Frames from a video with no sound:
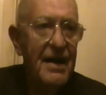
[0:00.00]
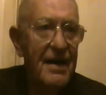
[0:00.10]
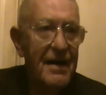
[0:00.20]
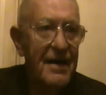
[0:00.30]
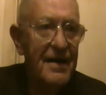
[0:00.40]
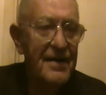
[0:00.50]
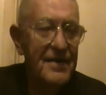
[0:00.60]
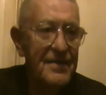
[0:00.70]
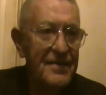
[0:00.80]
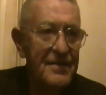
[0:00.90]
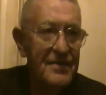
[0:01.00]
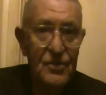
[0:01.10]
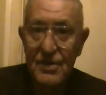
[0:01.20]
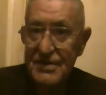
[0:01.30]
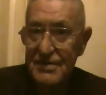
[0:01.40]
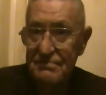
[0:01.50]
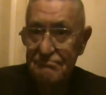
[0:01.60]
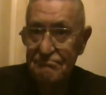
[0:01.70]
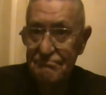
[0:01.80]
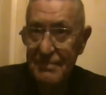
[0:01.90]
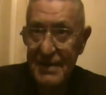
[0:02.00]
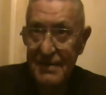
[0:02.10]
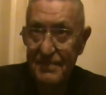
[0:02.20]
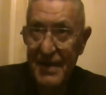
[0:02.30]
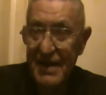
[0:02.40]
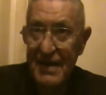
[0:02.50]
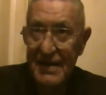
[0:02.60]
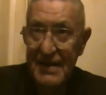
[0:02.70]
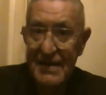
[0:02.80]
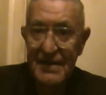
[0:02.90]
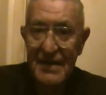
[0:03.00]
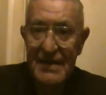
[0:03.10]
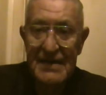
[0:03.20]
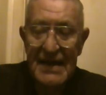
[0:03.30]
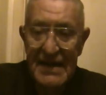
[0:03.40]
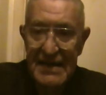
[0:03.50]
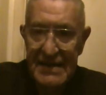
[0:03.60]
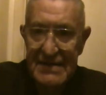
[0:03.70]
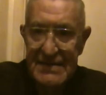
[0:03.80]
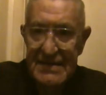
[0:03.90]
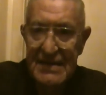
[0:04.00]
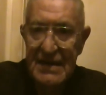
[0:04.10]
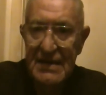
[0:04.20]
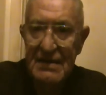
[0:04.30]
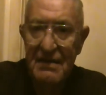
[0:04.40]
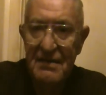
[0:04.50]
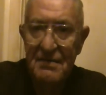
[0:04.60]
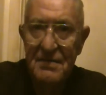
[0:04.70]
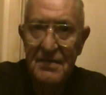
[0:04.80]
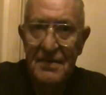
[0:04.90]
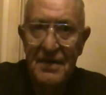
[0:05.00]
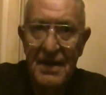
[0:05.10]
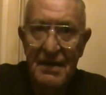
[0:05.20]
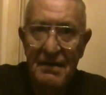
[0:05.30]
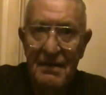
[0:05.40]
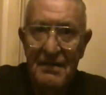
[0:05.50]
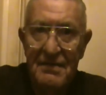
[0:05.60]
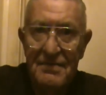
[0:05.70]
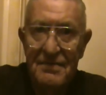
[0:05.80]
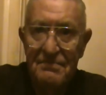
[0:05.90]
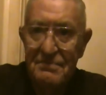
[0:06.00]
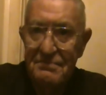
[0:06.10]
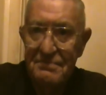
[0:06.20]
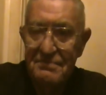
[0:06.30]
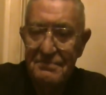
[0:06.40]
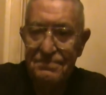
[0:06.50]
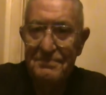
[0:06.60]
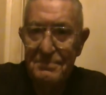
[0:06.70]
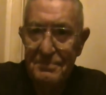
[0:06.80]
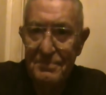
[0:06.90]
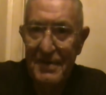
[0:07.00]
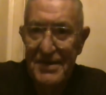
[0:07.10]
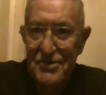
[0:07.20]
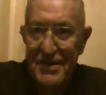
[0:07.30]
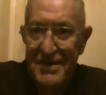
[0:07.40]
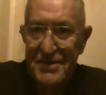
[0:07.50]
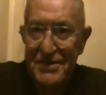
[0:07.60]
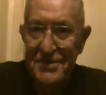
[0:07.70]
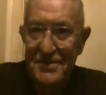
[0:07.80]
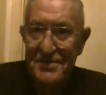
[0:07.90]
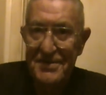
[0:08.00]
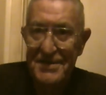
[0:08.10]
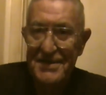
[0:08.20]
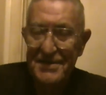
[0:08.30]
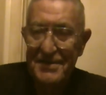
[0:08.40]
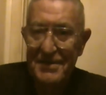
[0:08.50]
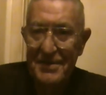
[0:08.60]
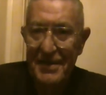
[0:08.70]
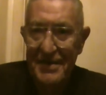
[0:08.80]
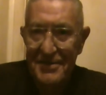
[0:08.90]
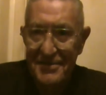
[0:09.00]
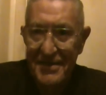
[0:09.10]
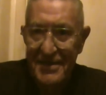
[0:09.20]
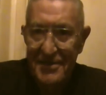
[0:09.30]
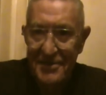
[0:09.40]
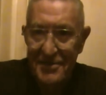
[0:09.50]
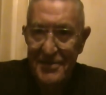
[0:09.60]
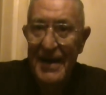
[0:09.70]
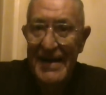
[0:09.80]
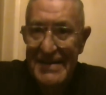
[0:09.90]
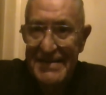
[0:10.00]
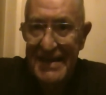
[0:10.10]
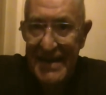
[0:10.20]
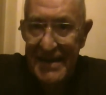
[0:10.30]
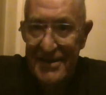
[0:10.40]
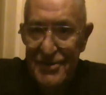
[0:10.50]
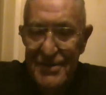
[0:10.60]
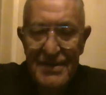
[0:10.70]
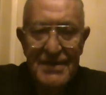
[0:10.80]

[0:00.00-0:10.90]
Of course, back in the late 90s, our major concern was that we were entering a new ice age.